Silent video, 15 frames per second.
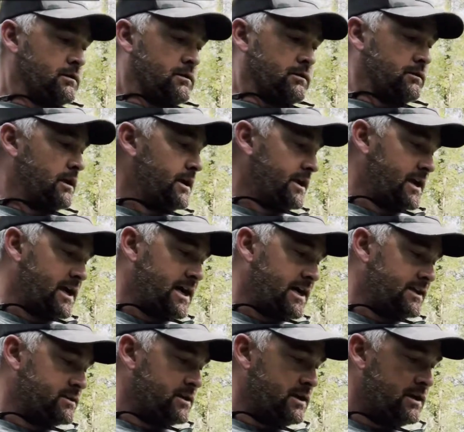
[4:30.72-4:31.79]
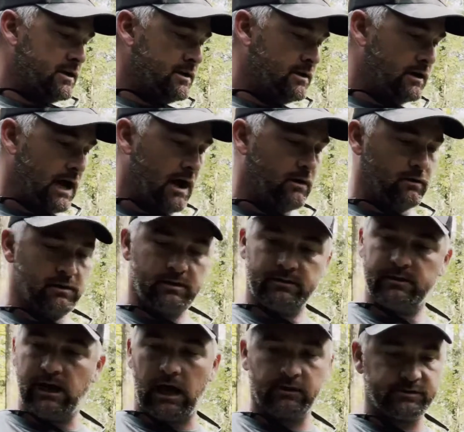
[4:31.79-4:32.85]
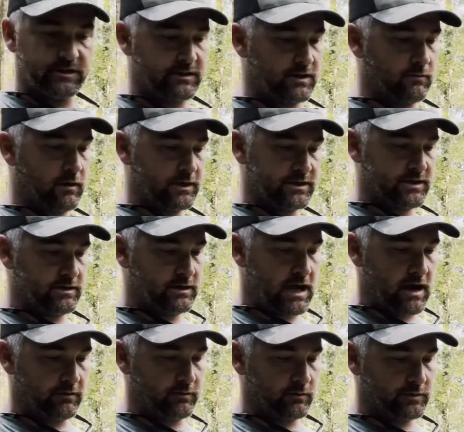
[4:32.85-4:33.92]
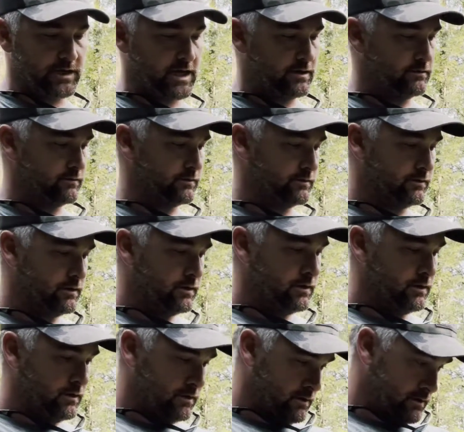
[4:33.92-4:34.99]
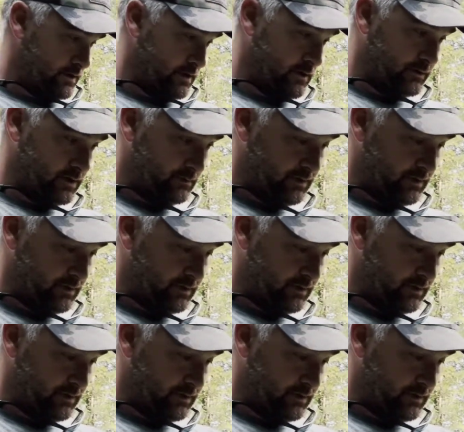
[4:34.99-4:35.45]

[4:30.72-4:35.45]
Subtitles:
A lot of guys, I'll sit there watching Outdoor Channel or some of